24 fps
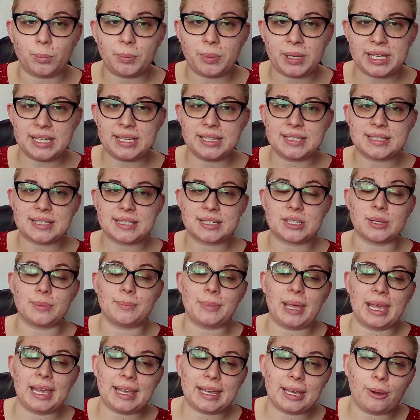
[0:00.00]
piece to
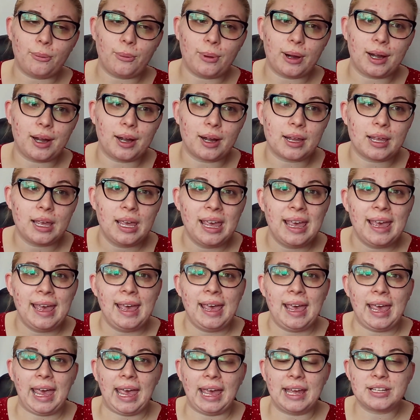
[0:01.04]
make it work.
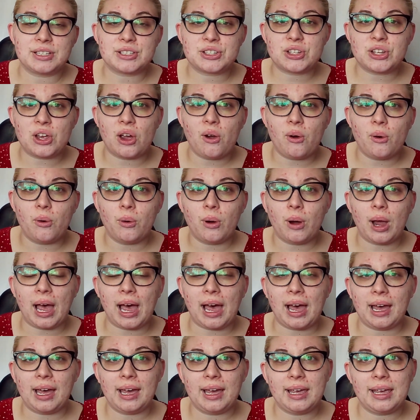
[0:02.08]
And so
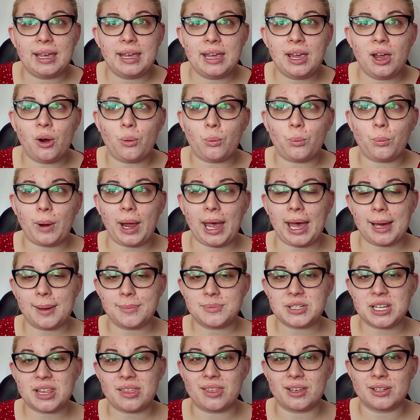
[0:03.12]
I
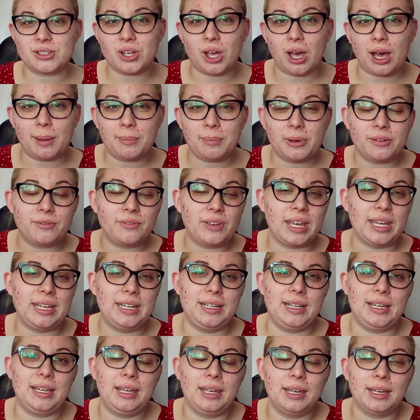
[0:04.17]
wrapped the top of it
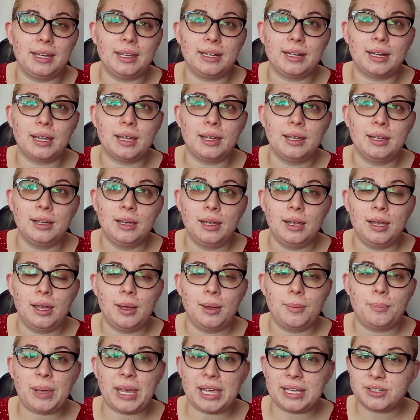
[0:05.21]
in
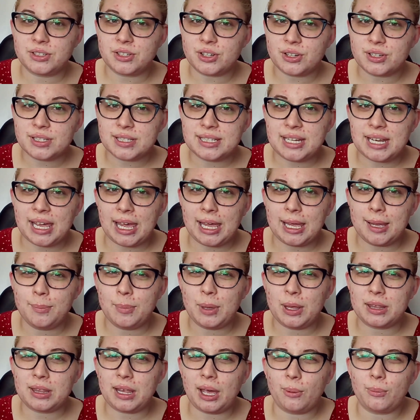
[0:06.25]
painter's tape
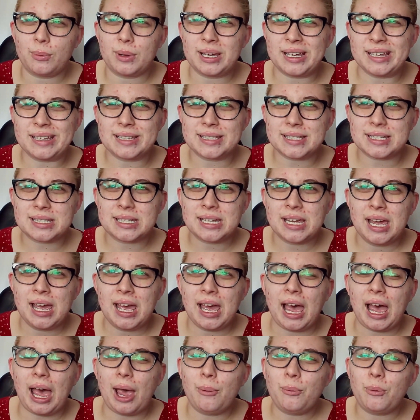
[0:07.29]
that was,
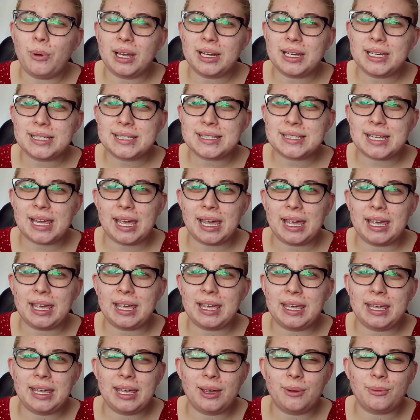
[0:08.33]
I want to
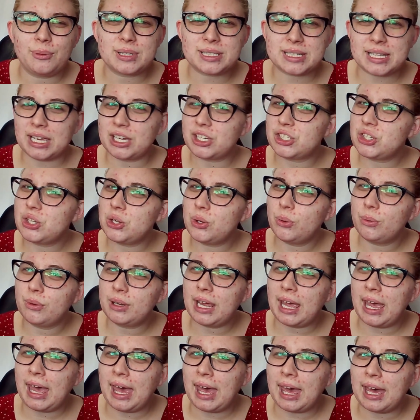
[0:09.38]
say it was
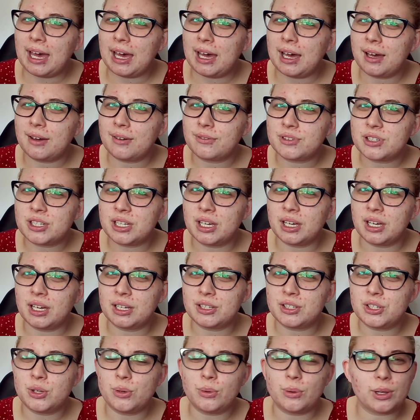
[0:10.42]
2.5 to
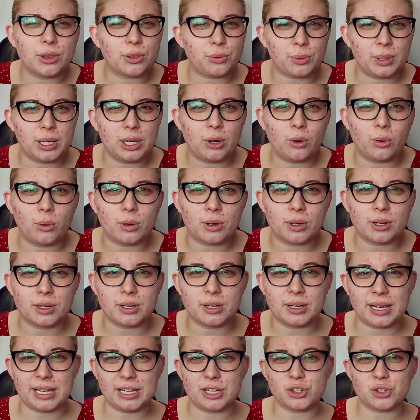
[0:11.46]
2
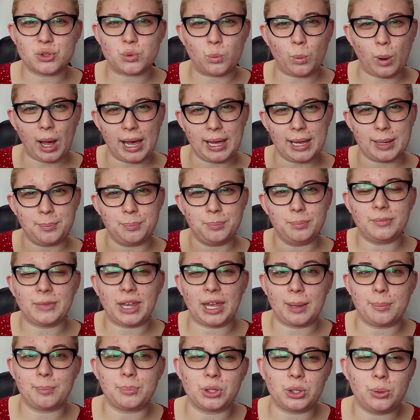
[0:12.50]
3/4 inch
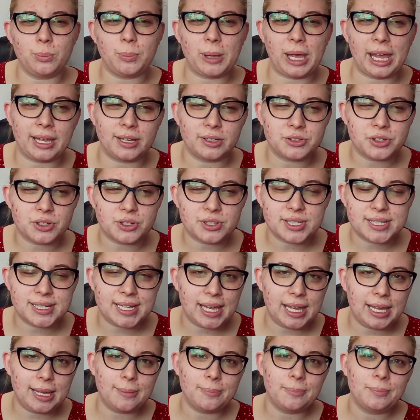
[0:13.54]
wide, blue painter's
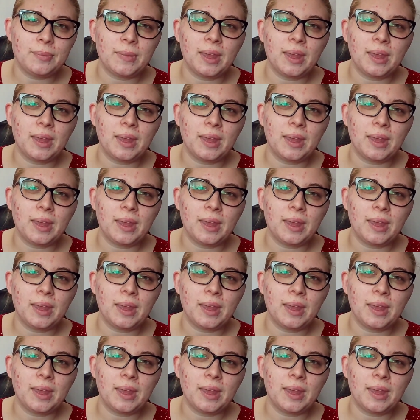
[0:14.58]
tape.